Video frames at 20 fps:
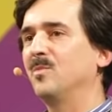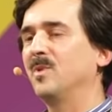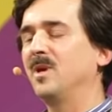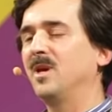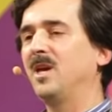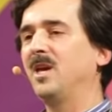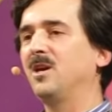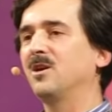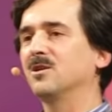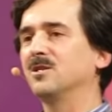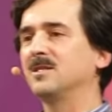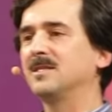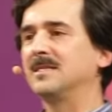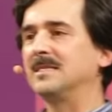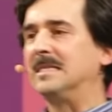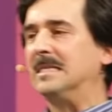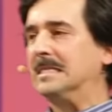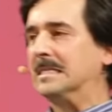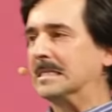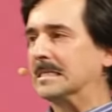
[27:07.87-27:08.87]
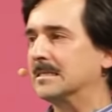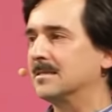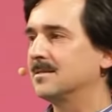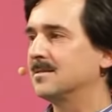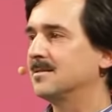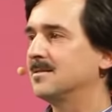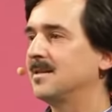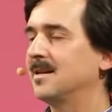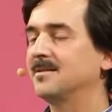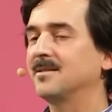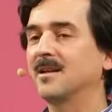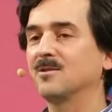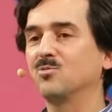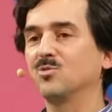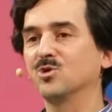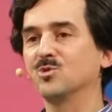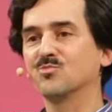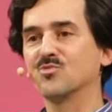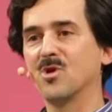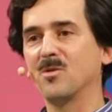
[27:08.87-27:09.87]
He conceded that that
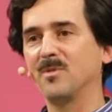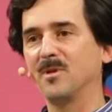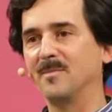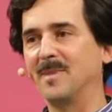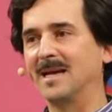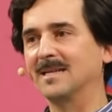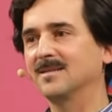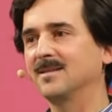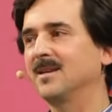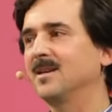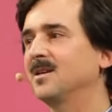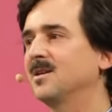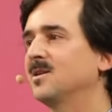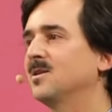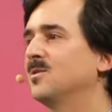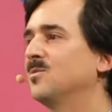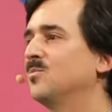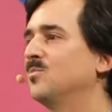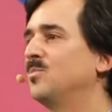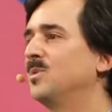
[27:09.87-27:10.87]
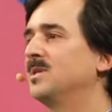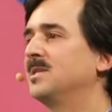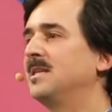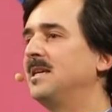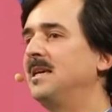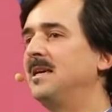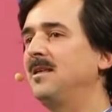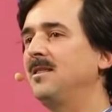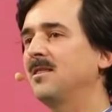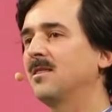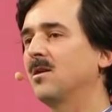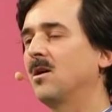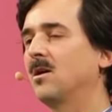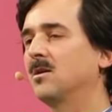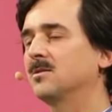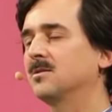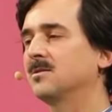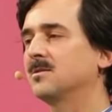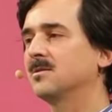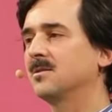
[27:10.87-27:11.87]
was problematic, but he
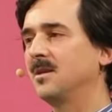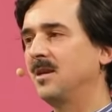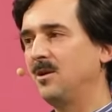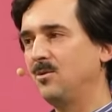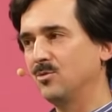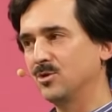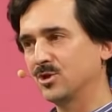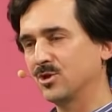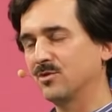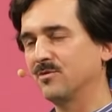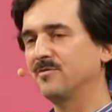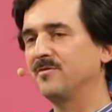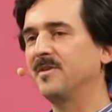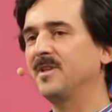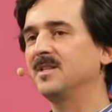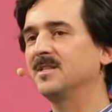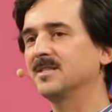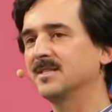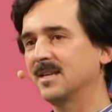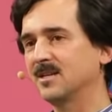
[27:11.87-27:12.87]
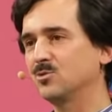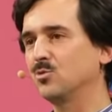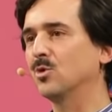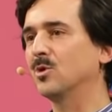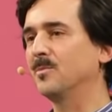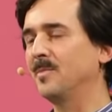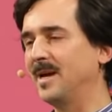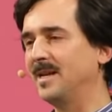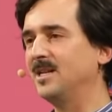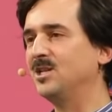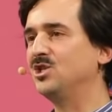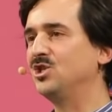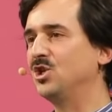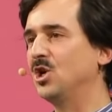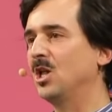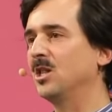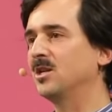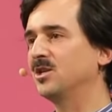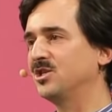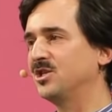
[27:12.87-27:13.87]
was convinced, as were many
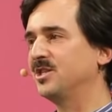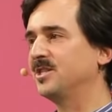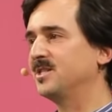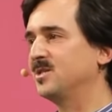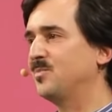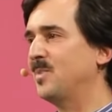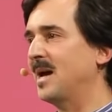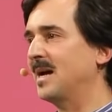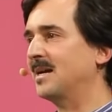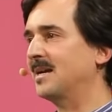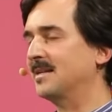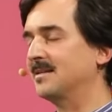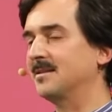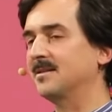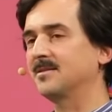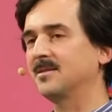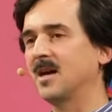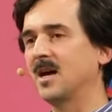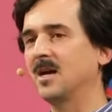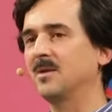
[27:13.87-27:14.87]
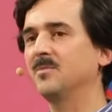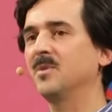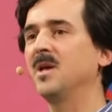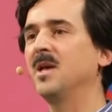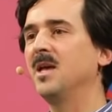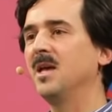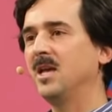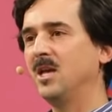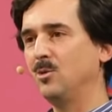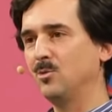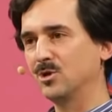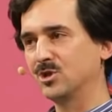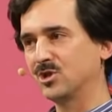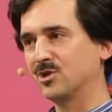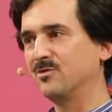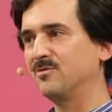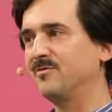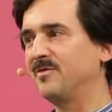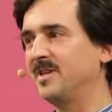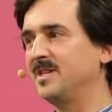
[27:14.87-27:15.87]
geologists back at the time, he was
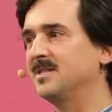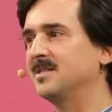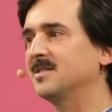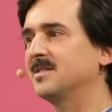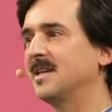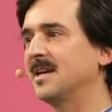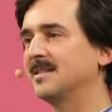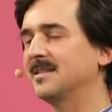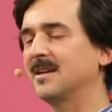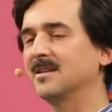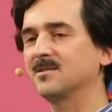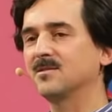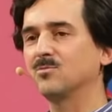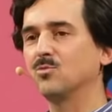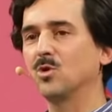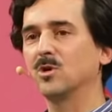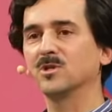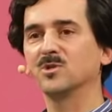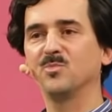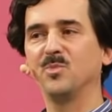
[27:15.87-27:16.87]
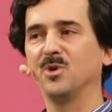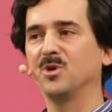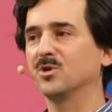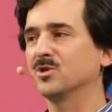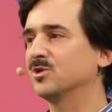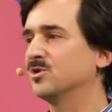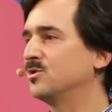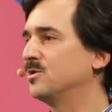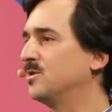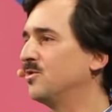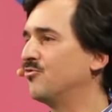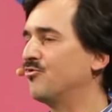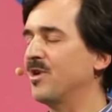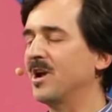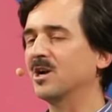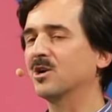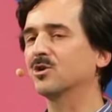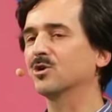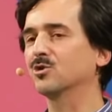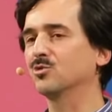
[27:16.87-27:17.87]
convinced that that was because the
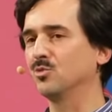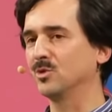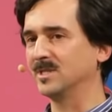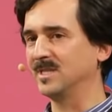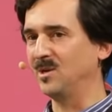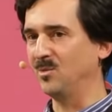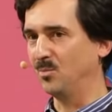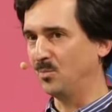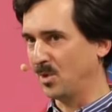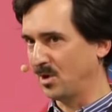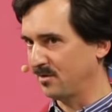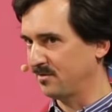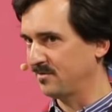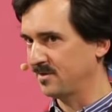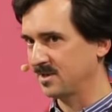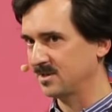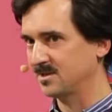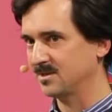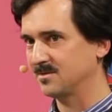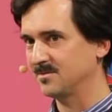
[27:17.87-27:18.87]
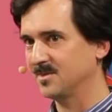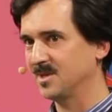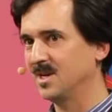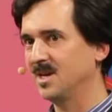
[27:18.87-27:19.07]
record was imperfect.